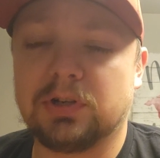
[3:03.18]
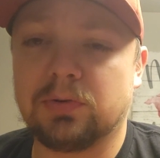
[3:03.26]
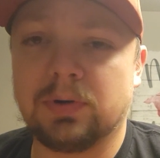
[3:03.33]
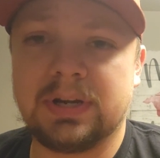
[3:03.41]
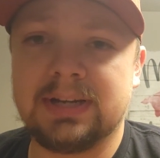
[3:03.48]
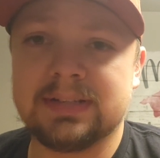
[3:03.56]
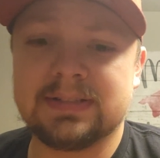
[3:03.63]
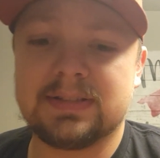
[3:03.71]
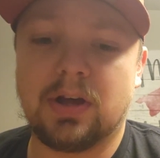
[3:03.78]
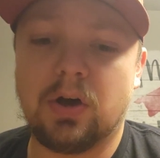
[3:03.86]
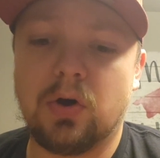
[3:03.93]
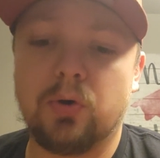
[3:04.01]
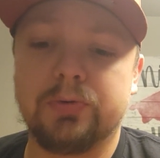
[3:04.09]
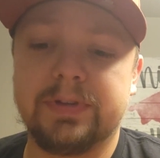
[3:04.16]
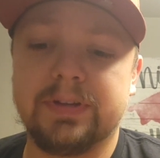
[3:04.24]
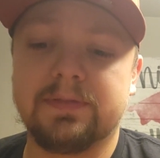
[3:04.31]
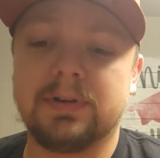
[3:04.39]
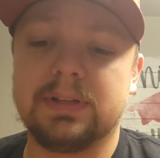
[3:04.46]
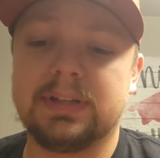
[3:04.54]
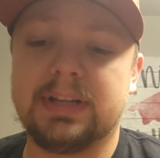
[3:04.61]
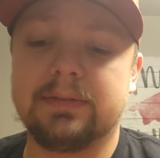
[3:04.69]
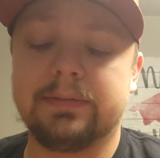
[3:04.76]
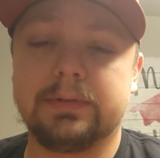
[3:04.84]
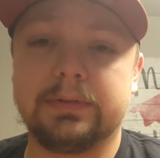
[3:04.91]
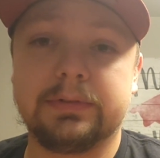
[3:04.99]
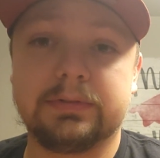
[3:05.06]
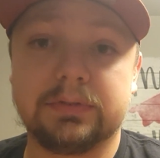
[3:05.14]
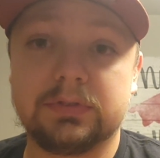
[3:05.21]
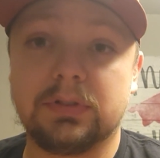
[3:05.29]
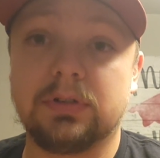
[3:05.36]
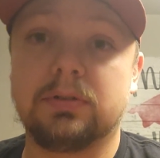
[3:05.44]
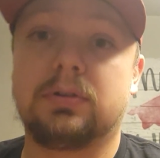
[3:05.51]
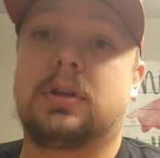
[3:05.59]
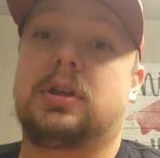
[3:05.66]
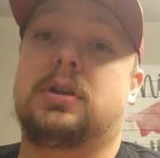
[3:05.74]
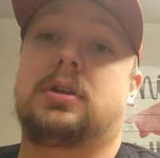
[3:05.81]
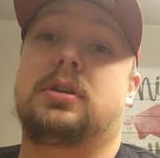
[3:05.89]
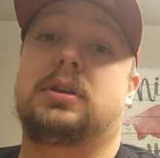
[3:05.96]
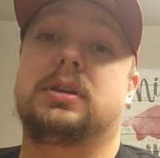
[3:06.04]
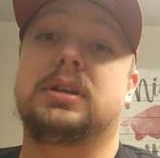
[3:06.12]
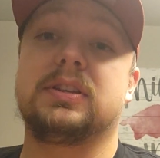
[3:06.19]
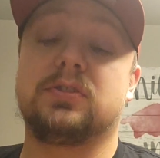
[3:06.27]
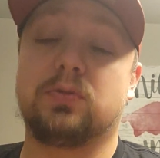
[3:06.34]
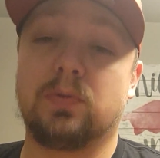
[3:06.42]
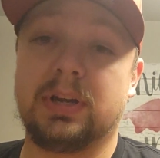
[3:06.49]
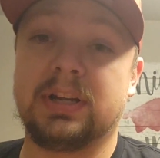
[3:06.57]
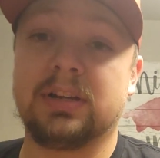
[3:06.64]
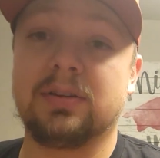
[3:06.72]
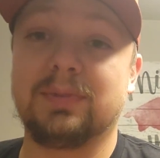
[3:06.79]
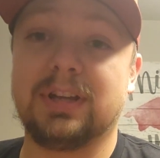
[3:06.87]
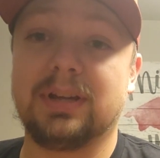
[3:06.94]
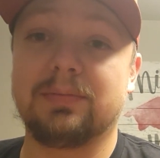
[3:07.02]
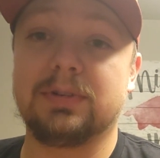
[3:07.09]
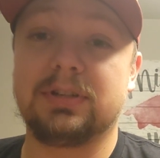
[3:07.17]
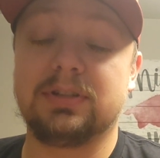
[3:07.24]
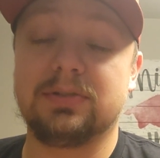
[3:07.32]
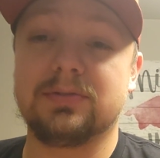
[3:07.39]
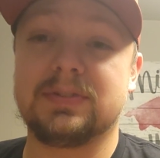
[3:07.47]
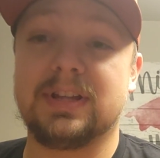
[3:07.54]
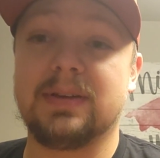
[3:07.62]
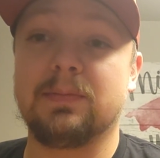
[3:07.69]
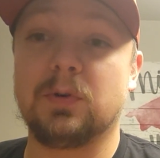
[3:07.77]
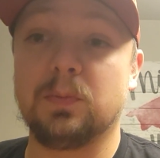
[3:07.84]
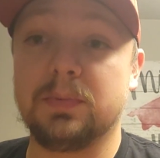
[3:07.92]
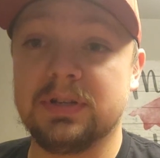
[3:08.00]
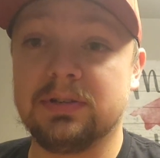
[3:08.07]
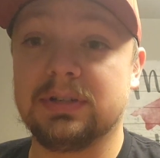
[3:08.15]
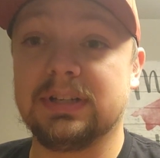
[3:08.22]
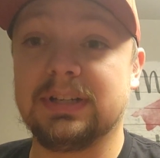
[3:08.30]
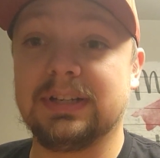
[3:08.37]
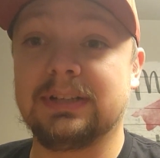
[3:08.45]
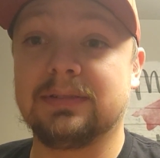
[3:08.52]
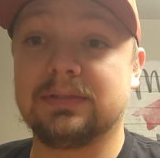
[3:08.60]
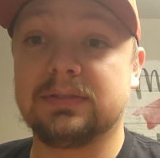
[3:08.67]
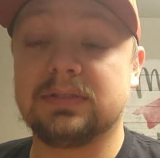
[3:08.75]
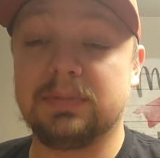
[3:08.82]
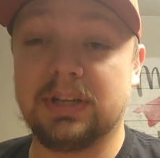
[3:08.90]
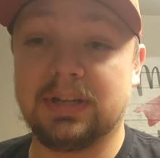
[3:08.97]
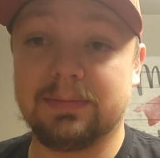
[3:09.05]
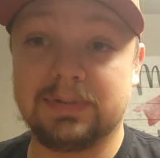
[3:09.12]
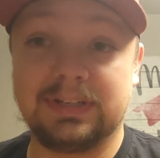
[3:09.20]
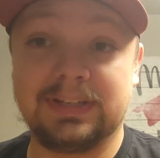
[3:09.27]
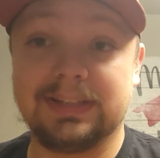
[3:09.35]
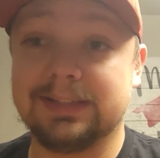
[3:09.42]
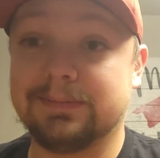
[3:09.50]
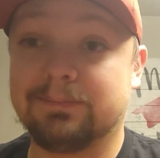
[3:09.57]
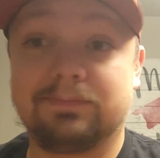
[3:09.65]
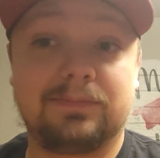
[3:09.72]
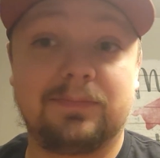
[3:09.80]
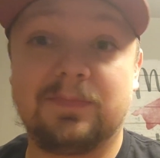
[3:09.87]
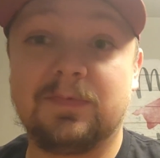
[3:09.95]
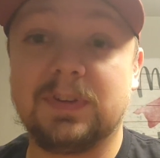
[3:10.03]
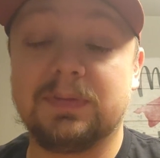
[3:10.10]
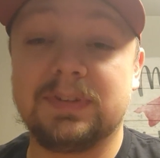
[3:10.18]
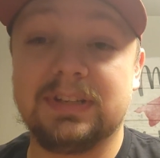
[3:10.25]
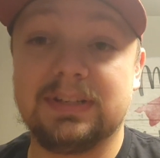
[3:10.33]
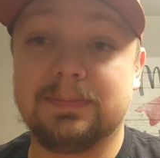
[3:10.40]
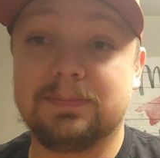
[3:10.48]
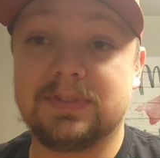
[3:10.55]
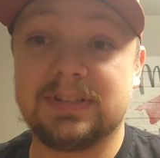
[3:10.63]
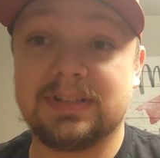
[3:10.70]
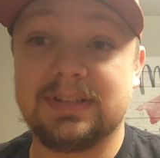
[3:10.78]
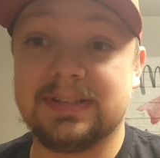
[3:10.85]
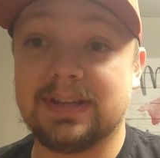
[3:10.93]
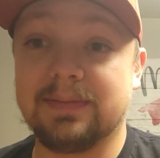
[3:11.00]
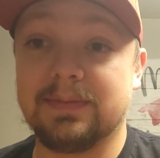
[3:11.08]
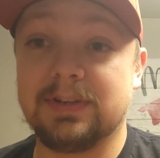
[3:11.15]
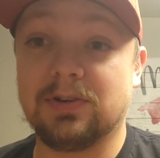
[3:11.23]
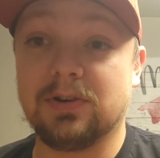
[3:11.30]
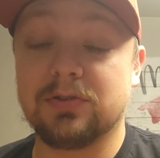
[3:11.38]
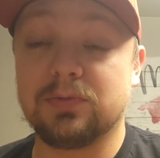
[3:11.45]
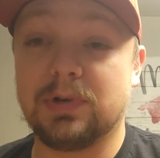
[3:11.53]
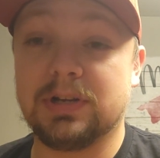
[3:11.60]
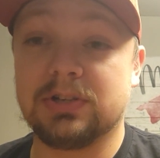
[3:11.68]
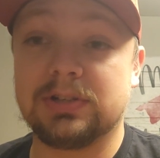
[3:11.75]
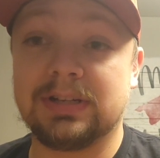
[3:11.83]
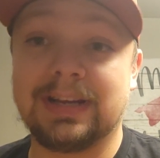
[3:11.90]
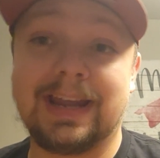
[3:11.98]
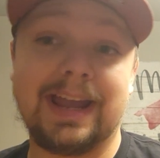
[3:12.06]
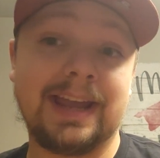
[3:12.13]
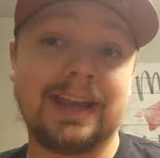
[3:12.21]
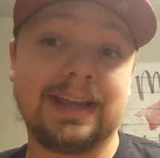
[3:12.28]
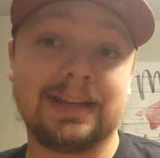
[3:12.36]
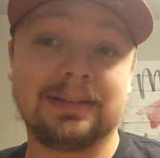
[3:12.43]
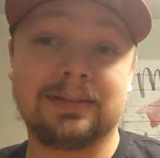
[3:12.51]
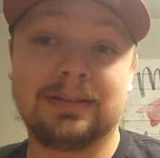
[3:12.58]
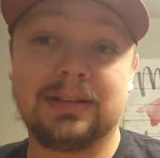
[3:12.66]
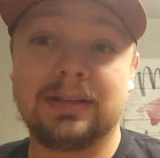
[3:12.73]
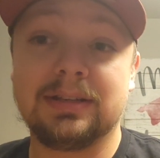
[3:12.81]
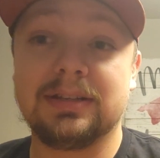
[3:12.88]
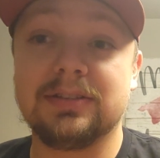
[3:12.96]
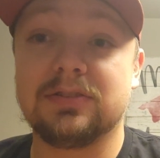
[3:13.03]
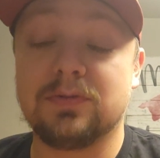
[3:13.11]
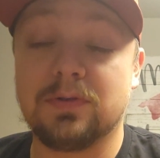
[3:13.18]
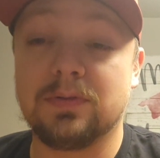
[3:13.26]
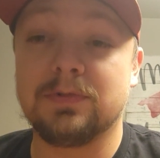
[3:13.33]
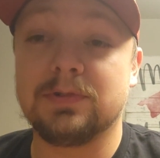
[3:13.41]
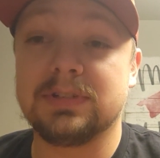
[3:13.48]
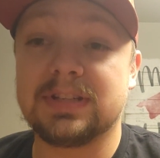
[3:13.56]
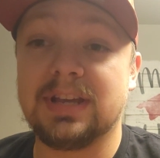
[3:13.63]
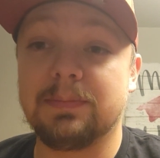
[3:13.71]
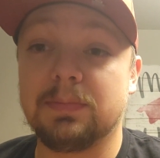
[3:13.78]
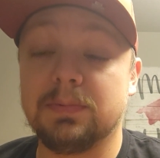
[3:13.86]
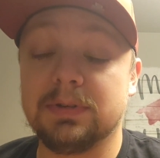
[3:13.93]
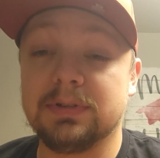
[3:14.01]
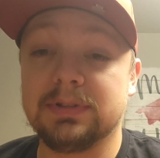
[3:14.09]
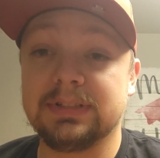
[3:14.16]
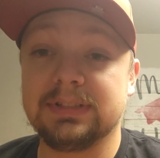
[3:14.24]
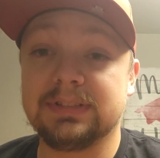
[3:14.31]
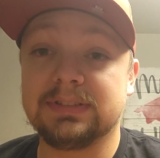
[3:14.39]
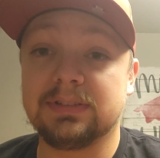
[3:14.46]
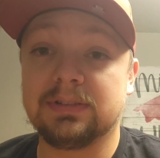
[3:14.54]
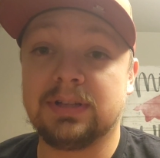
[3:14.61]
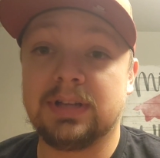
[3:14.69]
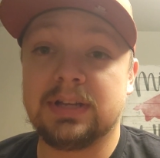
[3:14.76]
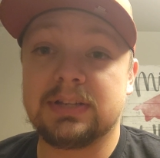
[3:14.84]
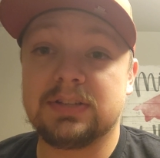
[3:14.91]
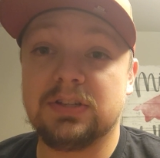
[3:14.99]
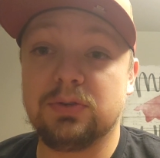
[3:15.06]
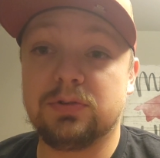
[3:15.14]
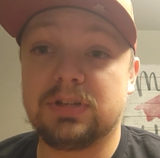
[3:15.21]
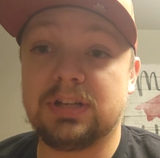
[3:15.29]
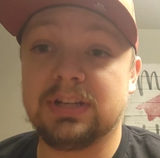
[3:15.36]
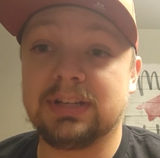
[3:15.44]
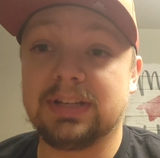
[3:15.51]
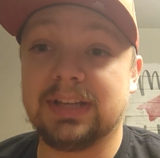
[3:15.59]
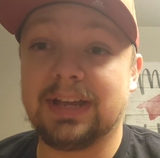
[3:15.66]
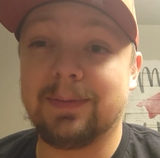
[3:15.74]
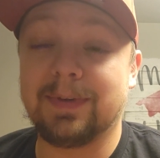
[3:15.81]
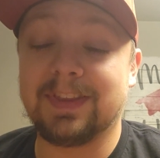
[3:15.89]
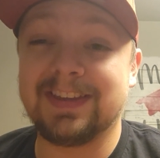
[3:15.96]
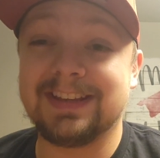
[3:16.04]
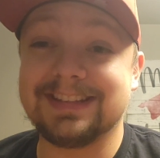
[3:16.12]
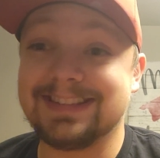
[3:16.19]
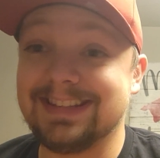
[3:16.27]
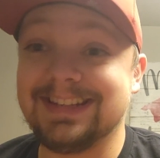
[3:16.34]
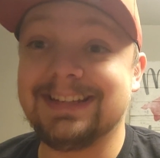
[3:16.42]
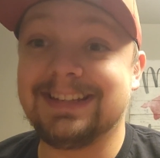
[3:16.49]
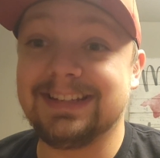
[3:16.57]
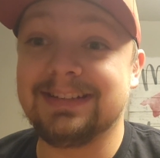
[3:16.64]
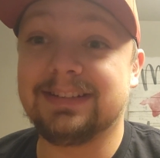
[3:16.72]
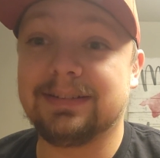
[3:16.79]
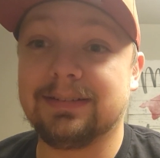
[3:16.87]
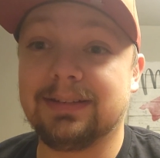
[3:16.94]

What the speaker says: Green's a whole different level. So is Green going to be able to use that mobility to be able to get 50, 60, 70 yards rushing and his normal escapability? So it's a huge key in the game. I think it's the key to the